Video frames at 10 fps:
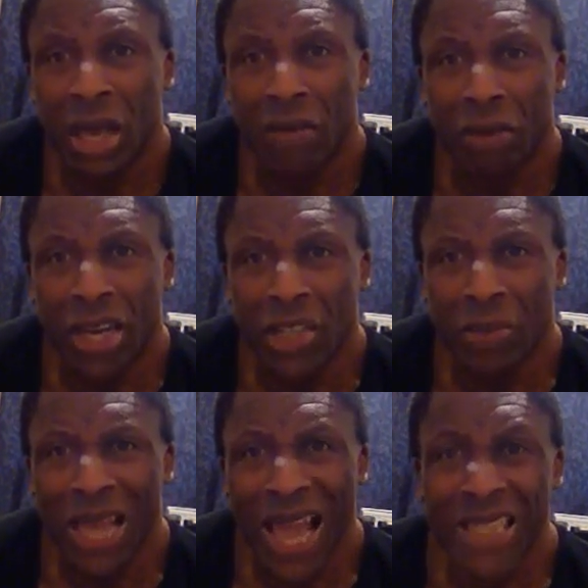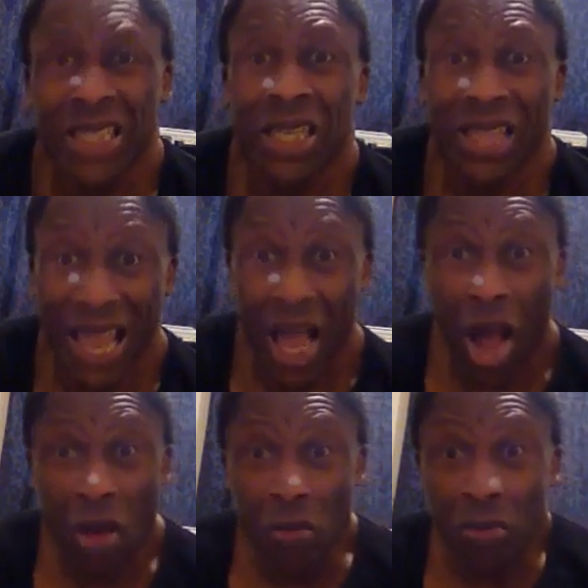and raised me as their
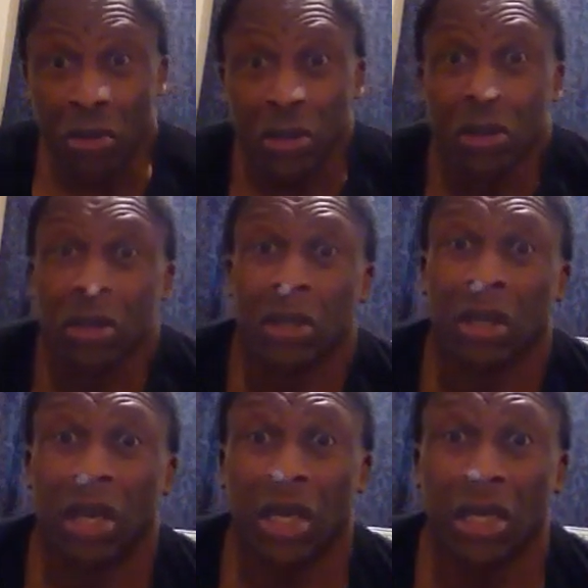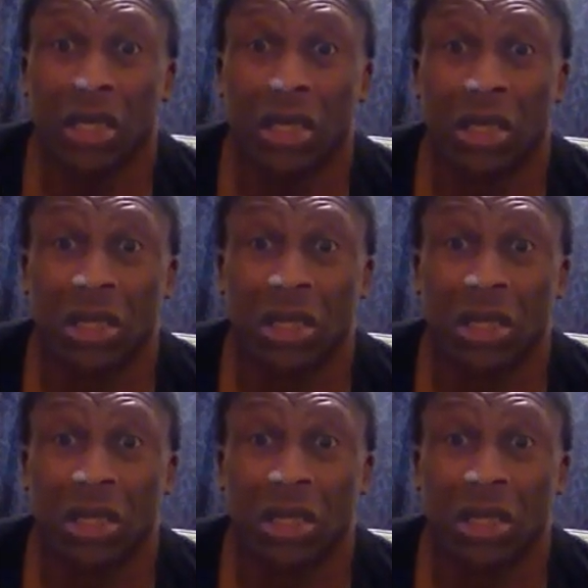own. And